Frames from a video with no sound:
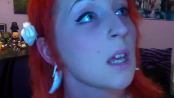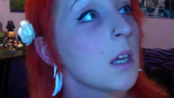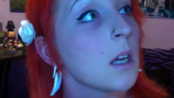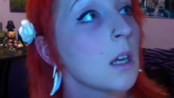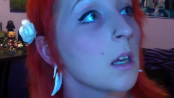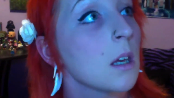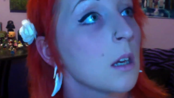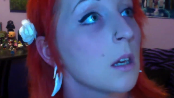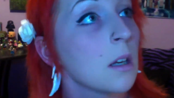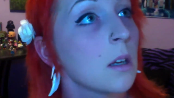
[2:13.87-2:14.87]

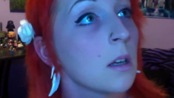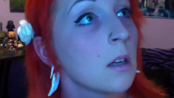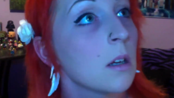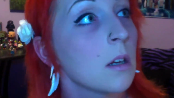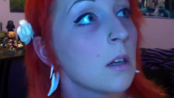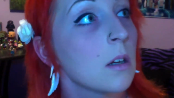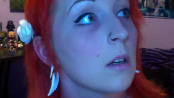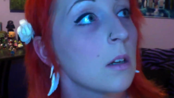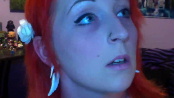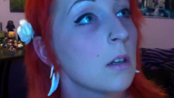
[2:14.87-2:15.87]

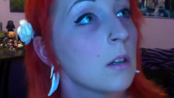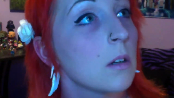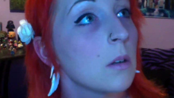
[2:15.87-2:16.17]
Nothing is said.